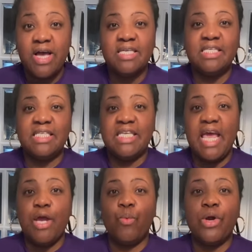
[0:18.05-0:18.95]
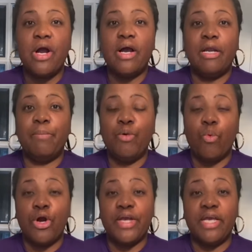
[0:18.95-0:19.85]
Today we're going to be
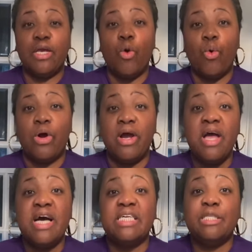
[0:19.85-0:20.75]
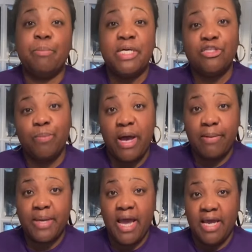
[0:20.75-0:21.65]
working on a
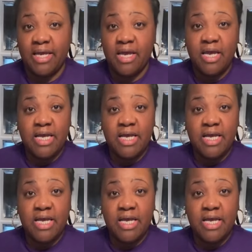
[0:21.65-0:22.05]
SpongeBob cake.